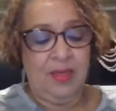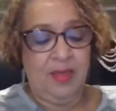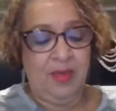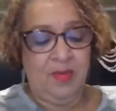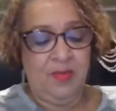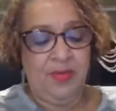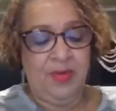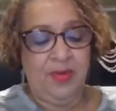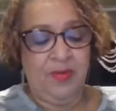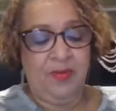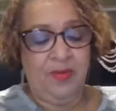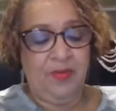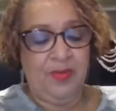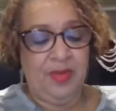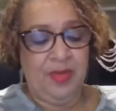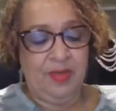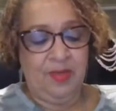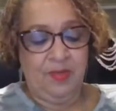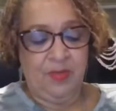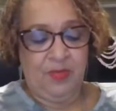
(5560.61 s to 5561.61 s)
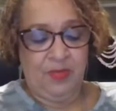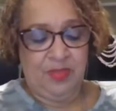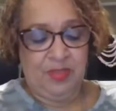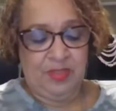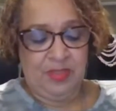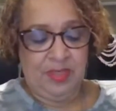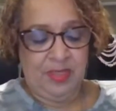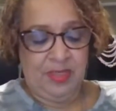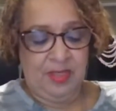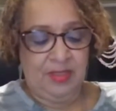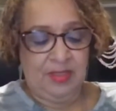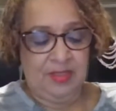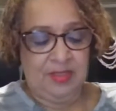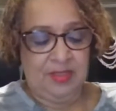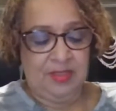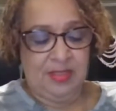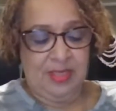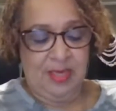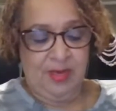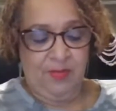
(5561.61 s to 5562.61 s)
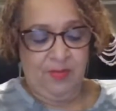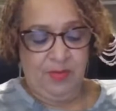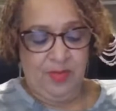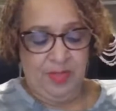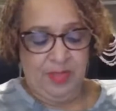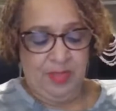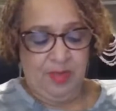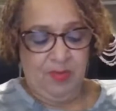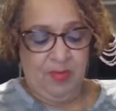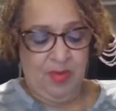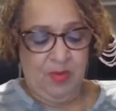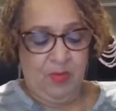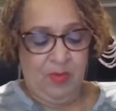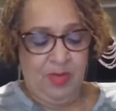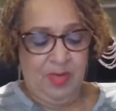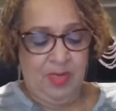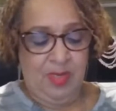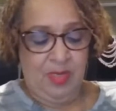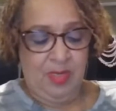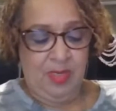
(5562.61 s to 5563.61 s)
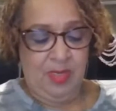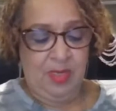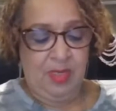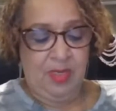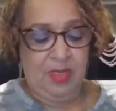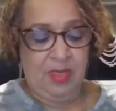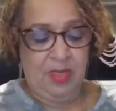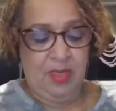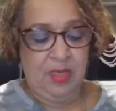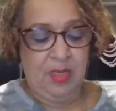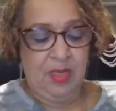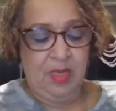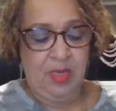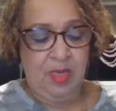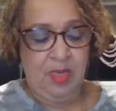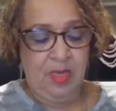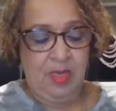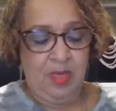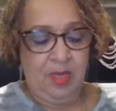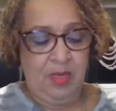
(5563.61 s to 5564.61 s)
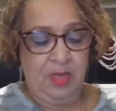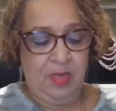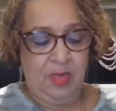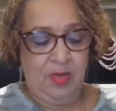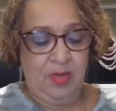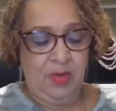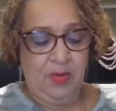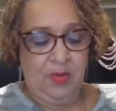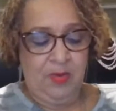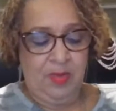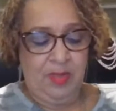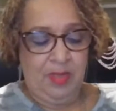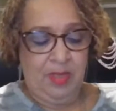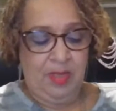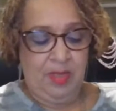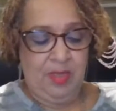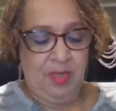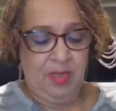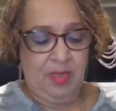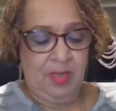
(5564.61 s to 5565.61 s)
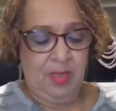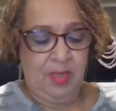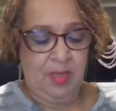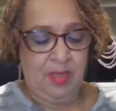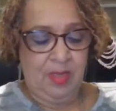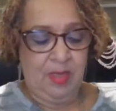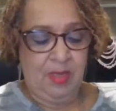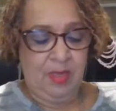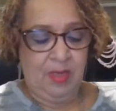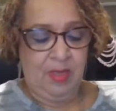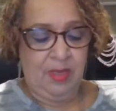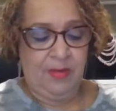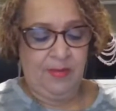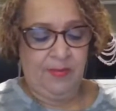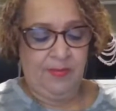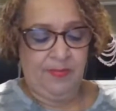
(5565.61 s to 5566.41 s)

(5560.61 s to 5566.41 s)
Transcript: Y'all bear with me. I got to move the tag because it's like really in my way. Annoying. Okay.